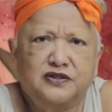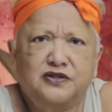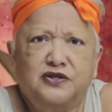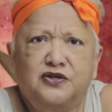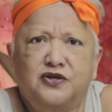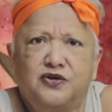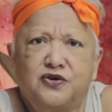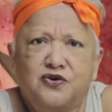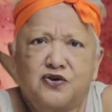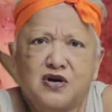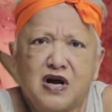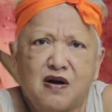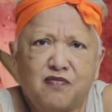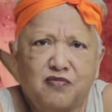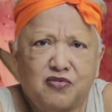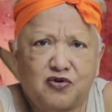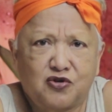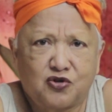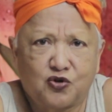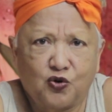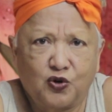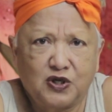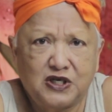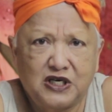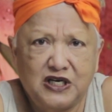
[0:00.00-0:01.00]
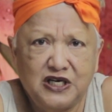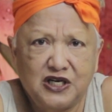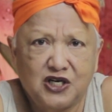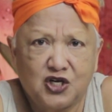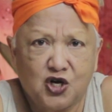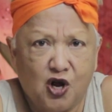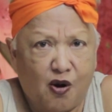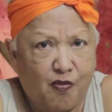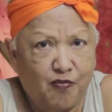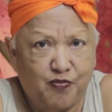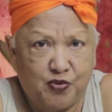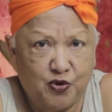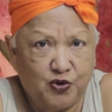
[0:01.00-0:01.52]
You know, I'm totally
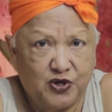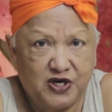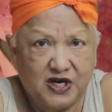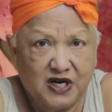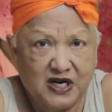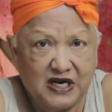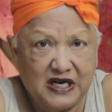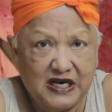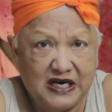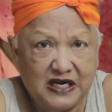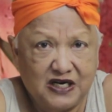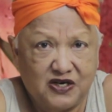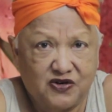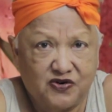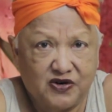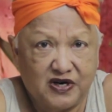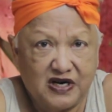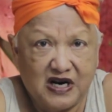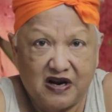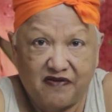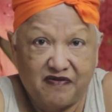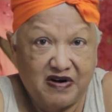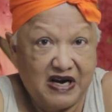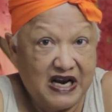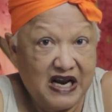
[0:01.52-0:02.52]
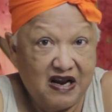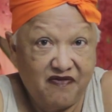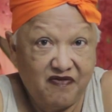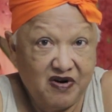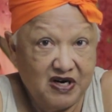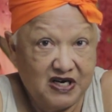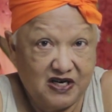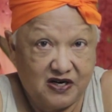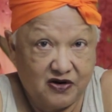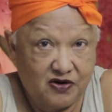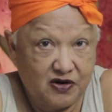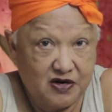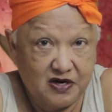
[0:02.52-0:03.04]
computer illiterate. I've never
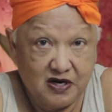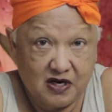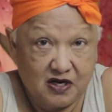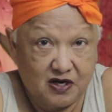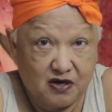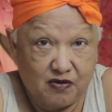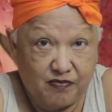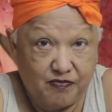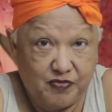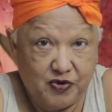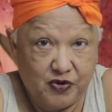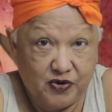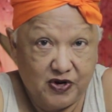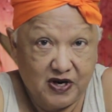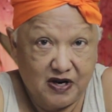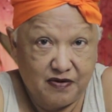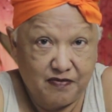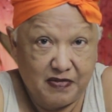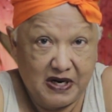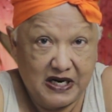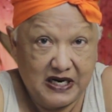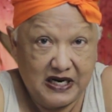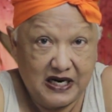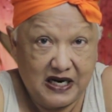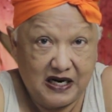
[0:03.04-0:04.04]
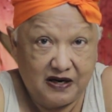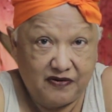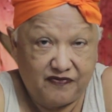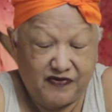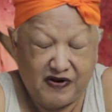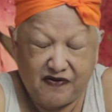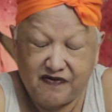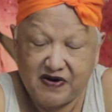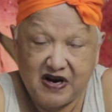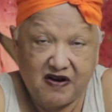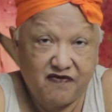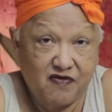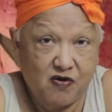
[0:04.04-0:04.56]
turned on a computer in my life.
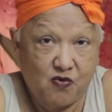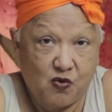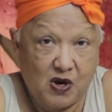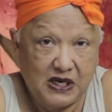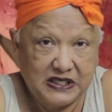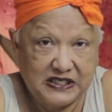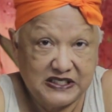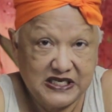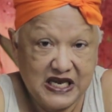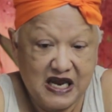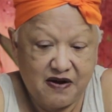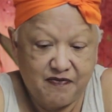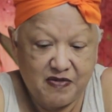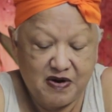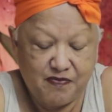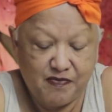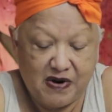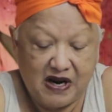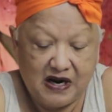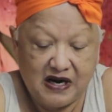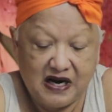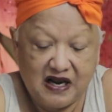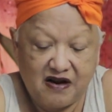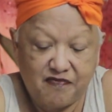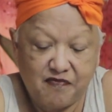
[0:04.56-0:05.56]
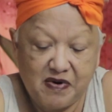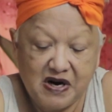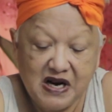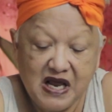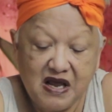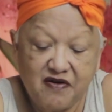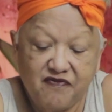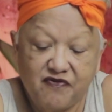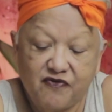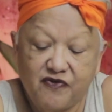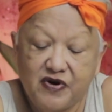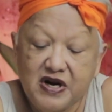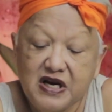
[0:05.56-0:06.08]
I've never WhatsApp in my life. But I
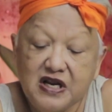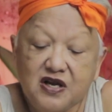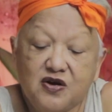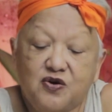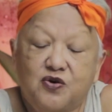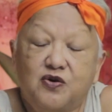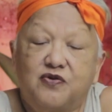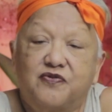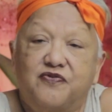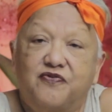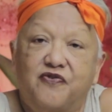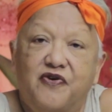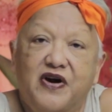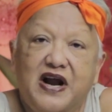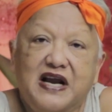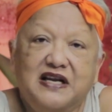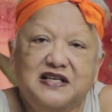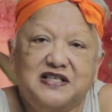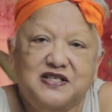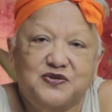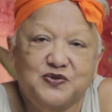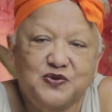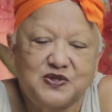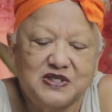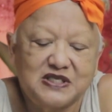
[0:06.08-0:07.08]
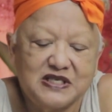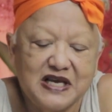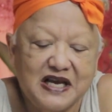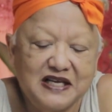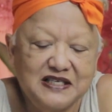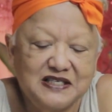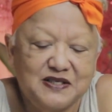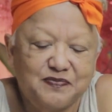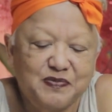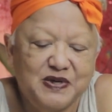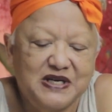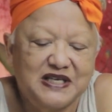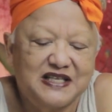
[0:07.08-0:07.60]
have really good friends who
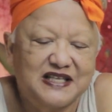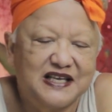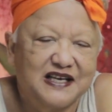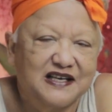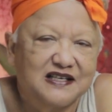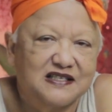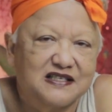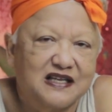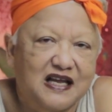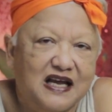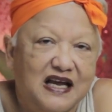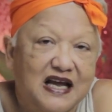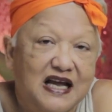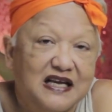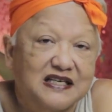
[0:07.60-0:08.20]
sends me things like